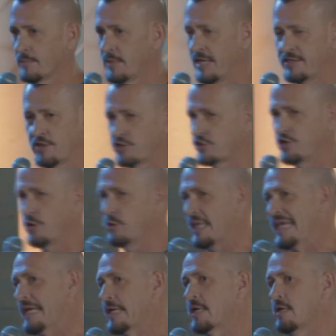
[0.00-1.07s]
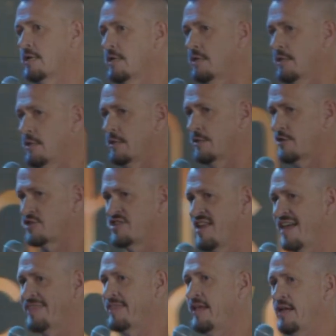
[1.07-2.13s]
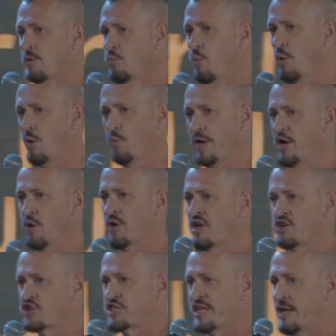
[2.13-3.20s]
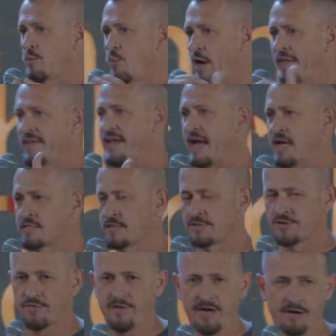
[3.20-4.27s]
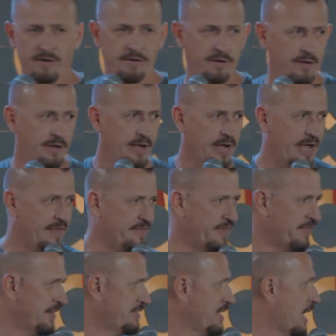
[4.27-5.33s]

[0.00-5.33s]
like there's no leak. There's nothing. We don't understand why the gases are there. And then the